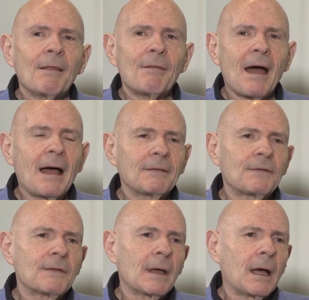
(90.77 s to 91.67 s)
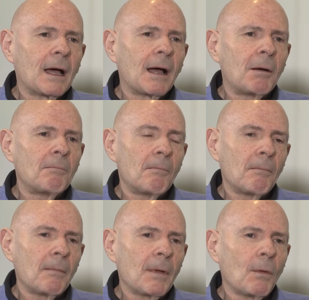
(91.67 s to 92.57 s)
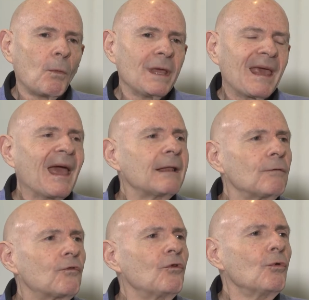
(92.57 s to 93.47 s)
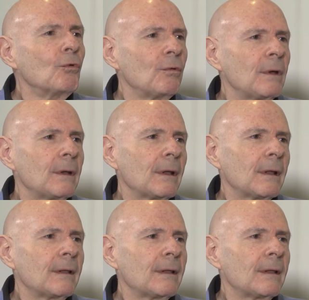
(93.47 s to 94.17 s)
that um, we can tune